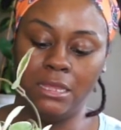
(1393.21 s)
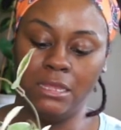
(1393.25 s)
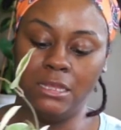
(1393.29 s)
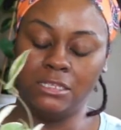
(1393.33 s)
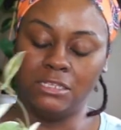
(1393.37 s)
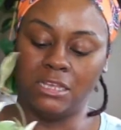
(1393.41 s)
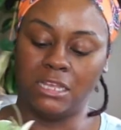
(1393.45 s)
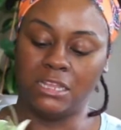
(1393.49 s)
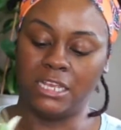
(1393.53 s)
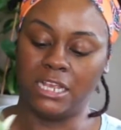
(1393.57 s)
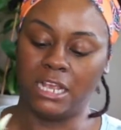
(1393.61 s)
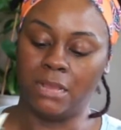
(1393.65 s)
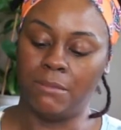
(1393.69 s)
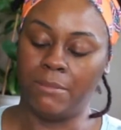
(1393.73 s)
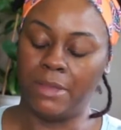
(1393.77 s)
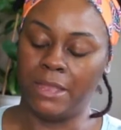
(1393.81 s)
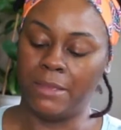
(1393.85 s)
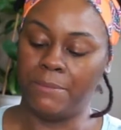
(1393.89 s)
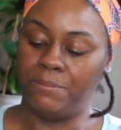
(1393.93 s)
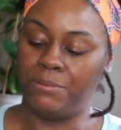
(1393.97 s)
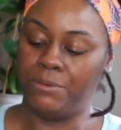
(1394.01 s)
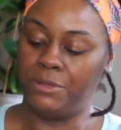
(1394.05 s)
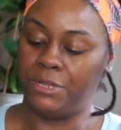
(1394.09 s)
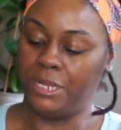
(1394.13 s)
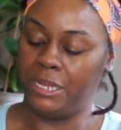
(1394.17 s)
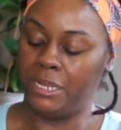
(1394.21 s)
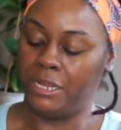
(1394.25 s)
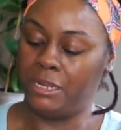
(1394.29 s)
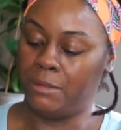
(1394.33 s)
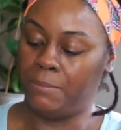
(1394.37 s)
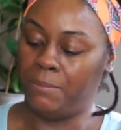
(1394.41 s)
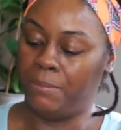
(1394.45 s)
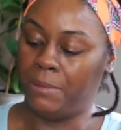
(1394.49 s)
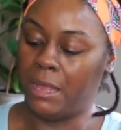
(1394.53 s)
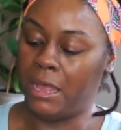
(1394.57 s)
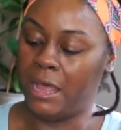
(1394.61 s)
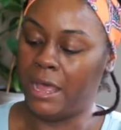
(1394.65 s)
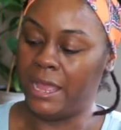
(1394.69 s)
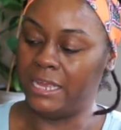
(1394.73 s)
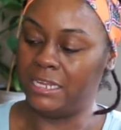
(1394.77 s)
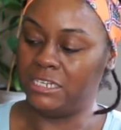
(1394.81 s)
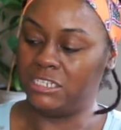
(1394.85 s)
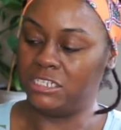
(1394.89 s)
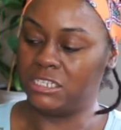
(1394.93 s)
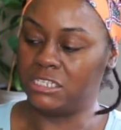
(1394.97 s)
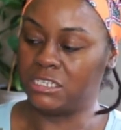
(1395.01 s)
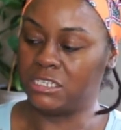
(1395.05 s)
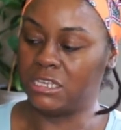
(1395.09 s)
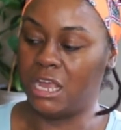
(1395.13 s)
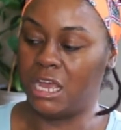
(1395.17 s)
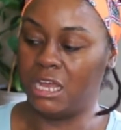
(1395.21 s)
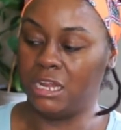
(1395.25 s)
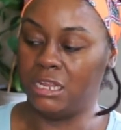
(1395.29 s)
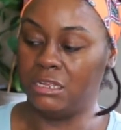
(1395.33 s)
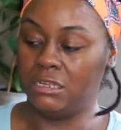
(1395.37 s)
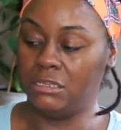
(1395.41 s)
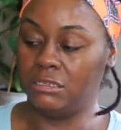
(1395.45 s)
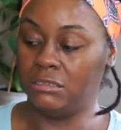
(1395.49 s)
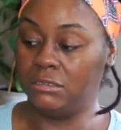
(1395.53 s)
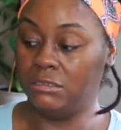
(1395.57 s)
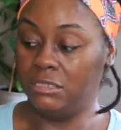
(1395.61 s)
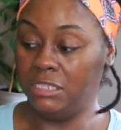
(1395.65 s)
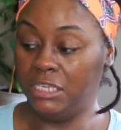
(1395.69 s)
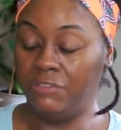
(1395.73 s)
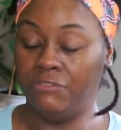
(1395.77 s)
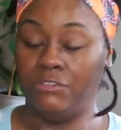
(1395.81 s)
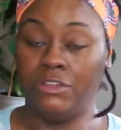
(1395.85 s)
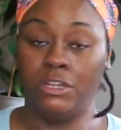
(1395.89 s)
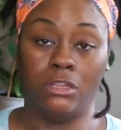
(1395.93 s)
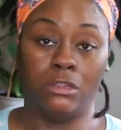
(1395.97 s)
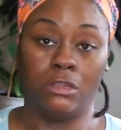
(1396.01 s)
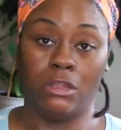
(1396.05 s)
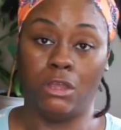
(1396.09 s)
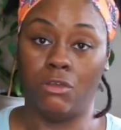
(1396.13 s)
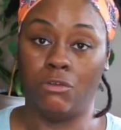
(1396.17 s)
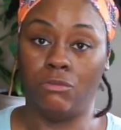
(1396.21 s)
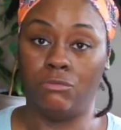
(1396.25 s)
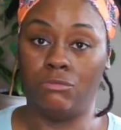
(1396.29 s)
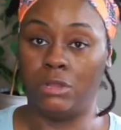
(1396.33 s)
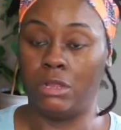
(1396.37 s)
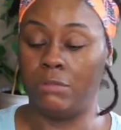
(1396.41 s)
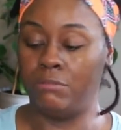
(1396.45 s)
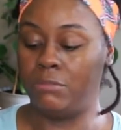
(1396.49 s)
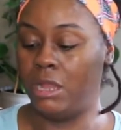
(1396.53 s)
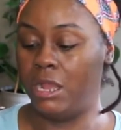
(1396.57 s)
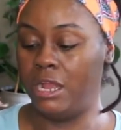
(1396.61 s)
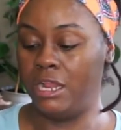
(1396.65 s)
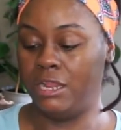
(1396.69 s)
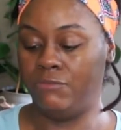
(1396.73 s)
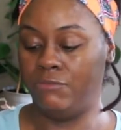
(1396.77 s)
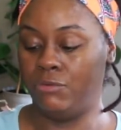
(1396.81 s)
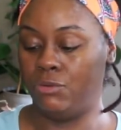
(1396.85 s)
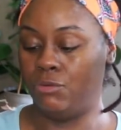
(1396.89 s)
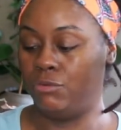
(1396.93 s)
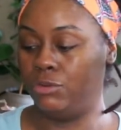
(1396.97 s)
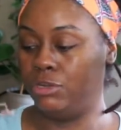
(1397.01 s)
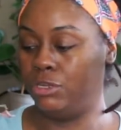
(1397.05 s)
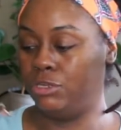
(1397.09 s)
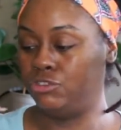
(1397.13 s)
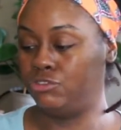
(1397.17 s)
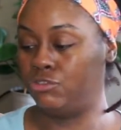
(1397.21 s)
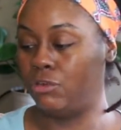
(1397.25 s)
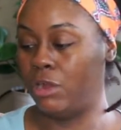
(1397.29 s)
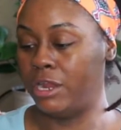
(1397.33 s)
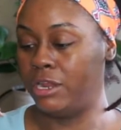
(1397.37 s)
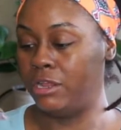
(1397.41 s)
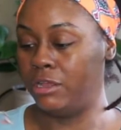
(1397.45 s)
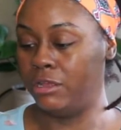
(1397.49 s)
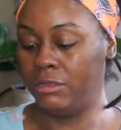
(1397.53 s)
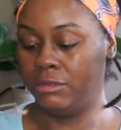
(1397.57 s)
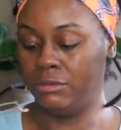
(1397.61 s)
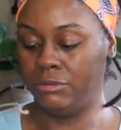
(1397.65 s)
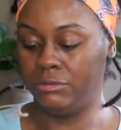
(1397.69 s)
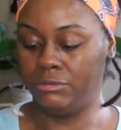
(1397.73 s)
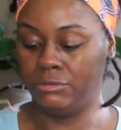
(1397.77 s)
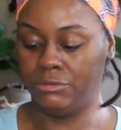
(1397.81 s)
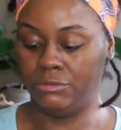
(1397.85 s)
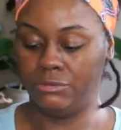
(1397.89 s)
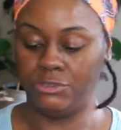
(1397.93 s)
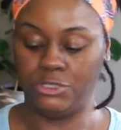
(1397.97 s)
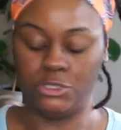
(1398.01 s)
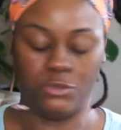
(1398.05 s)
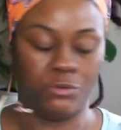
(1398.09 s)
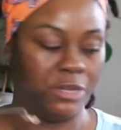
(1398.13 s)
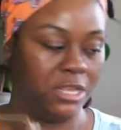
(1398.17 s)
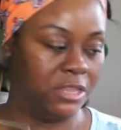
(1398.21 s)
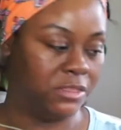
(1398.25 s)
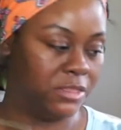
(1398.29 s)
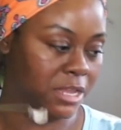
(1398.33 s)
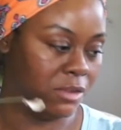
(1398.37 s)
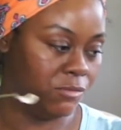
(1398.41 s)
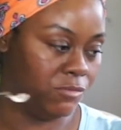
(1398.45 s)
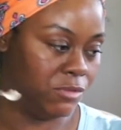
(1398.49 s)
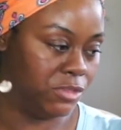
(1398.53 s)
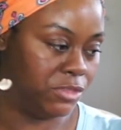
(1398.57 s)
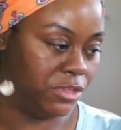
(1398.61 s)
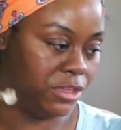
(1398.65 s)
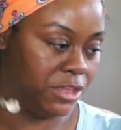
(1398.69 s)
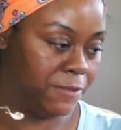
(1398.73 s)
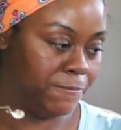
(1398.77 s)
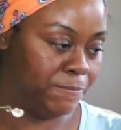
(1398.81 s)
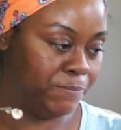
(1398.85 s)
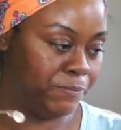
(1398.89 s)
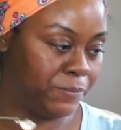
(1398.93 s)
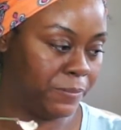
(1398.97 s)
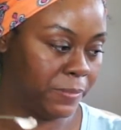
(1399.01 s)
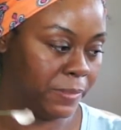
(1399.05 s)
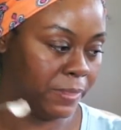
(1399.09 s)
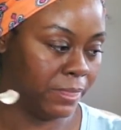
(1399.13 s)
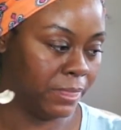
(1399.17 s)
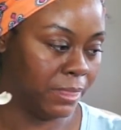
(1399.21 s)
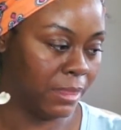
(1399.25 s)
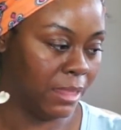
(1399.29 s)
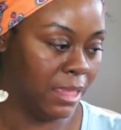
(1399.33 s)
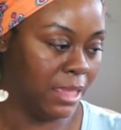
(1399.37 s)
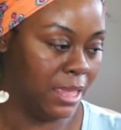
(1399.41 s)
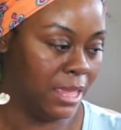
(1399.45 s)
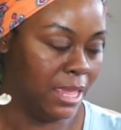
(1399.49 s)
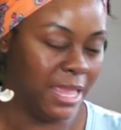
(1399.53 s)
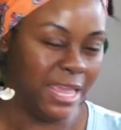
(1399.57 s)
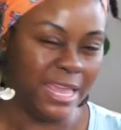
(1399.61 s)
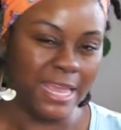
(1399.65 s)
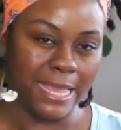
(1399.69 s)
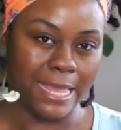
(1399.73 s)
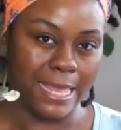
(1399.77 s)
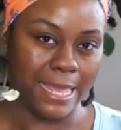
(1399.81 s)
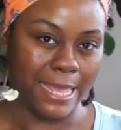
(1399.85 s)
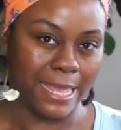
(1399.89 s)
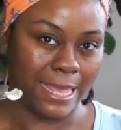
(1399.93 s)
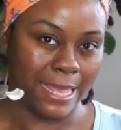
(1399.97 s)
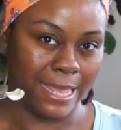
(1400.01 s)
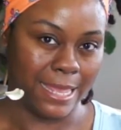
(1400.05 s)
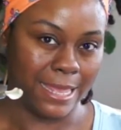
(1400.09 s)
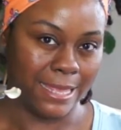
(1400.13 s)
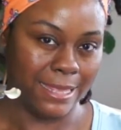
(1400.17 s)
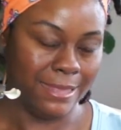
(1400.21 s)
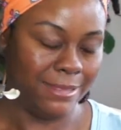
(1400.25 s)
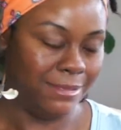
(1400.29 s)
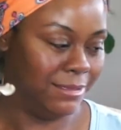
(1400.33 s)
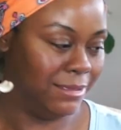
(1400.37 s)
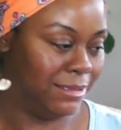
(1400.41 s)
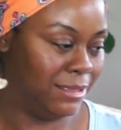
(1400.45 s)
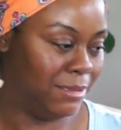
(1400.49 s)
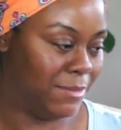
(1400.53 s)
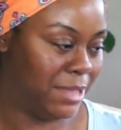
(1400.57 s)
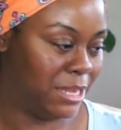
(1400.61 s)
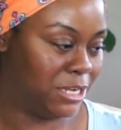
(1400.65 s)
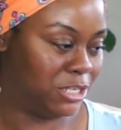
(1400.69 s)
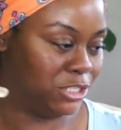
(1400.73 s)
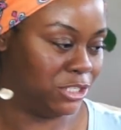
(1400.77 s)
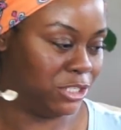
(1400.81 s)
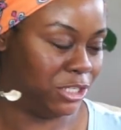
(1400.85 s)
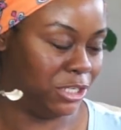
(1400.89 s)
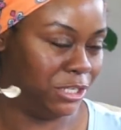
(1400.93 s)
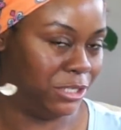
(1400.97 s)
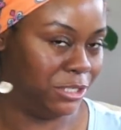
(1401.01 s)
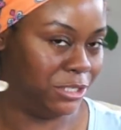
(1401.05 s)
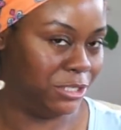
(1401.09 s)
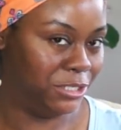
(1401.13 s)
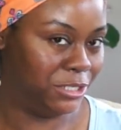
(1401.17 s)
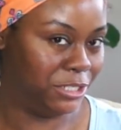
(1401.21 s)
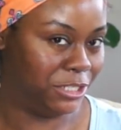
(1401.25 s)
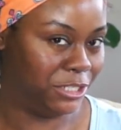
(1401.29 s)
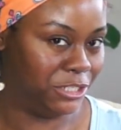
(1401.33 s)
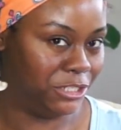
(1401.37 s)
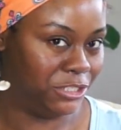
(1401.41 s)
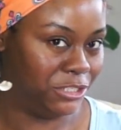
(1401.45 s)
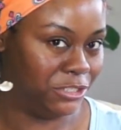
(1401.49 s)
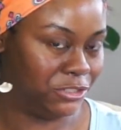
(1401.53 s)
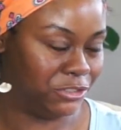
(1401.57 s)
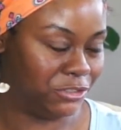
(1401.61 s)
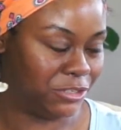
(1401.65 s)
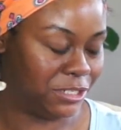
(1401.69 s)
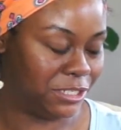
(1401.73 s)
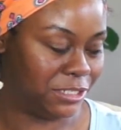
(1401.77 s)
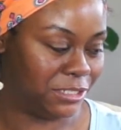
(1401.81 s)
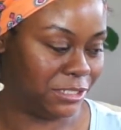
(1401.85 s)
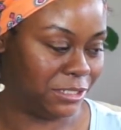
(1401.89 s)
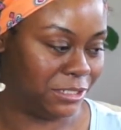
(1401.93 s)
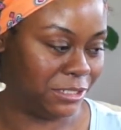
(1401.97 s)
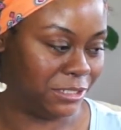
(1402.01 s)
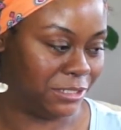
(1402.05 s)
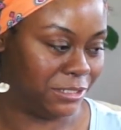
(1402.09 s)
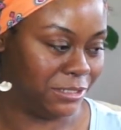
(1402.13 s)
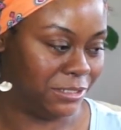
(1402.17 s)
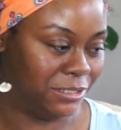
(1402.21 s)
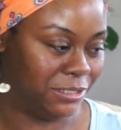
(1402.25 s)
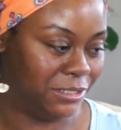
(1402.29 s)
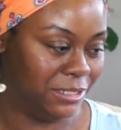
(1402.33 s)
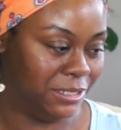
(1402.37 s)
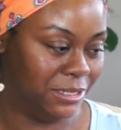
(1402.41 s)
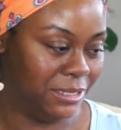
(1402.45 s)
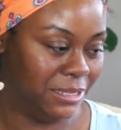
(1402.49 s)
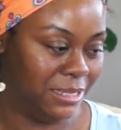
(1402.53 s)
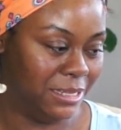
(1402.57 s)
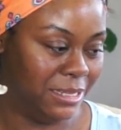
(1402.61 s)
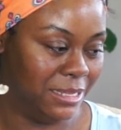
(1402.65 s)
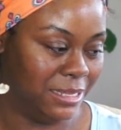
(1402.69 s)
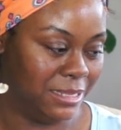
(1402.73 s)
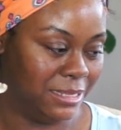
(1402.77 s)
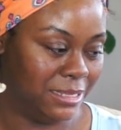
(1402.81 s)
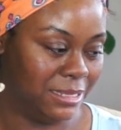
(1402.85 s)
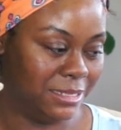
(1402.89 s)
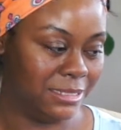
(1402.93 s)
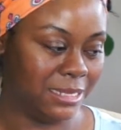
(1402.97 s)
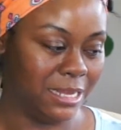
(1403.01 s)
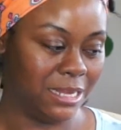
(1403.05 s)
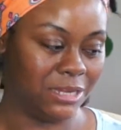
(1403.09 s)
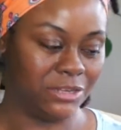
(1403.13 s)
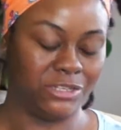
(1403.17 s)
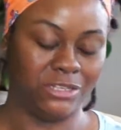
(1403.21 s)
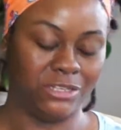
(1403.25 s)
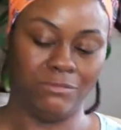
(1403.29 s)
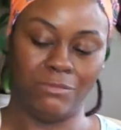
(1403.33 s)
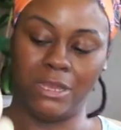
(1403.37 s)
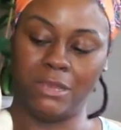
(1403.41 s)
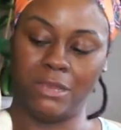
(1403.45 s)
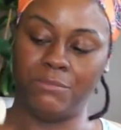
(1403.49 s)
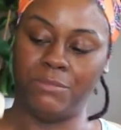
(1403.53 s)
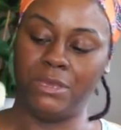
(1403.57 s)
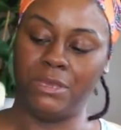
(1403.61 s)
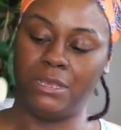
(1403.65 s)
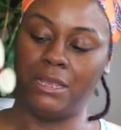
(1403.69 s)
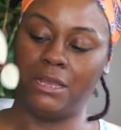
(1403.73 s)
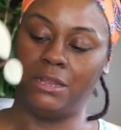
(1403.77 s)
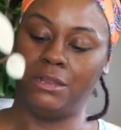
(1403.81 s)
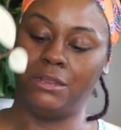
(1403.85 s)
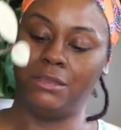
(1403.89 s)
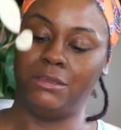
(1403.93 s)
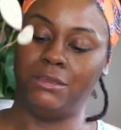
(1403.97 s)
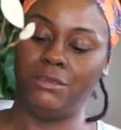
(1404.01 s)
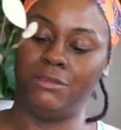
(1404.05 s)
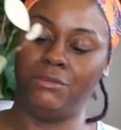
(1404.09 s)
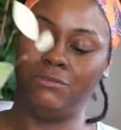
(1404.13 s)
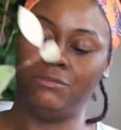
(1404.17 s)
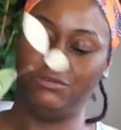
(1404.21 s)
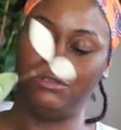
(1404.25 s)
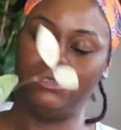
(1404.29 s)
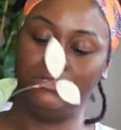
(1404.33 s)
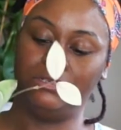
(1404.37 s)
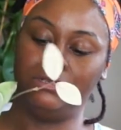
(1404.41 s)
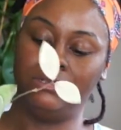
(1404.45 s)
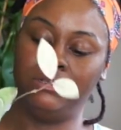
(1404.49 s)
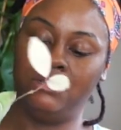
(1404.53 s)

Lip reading: So I think I might put it in a pot and just kind of leave it alone. I'm not even going to try to do anything with it. I'm actually interesting. This actually might be kind of cute.